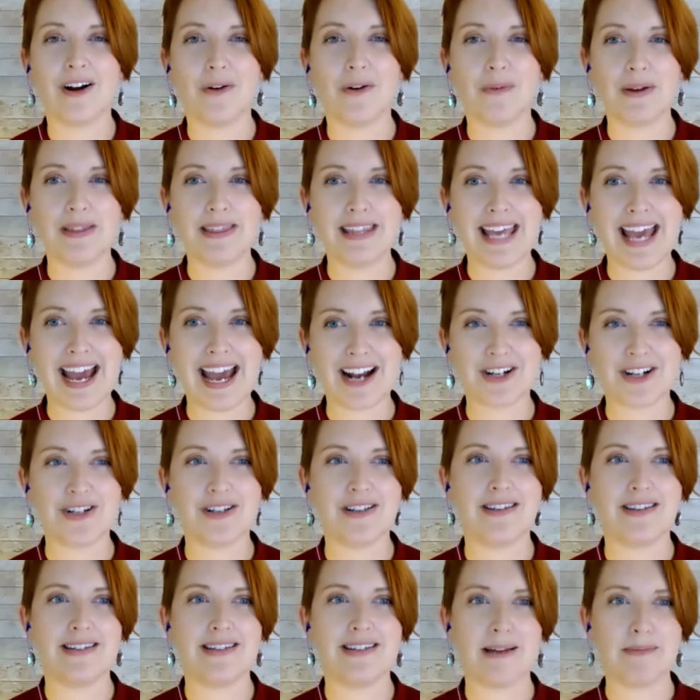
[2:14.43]
or what the
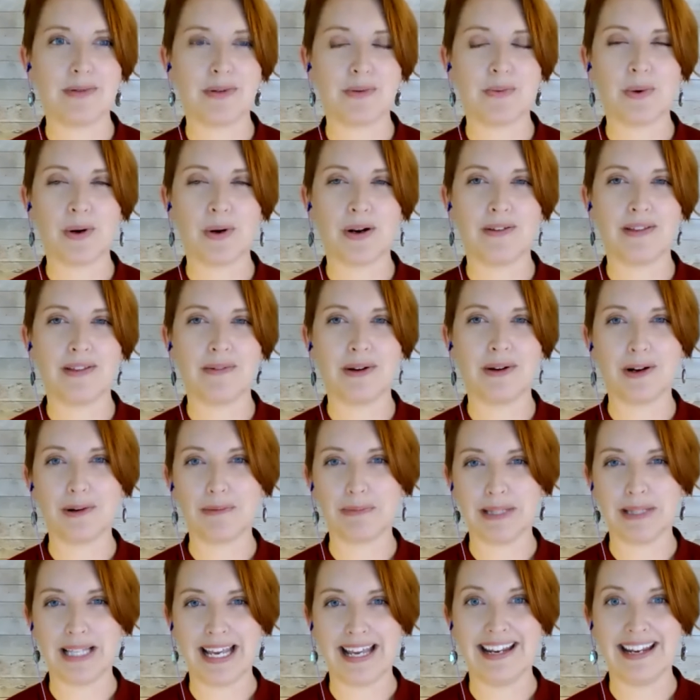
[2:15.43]
action steps were that we were
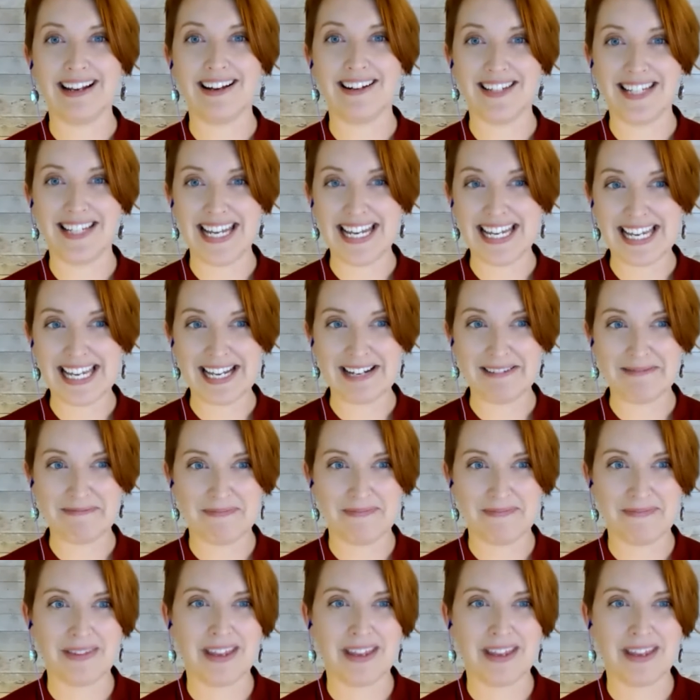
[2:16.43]
planning on taking.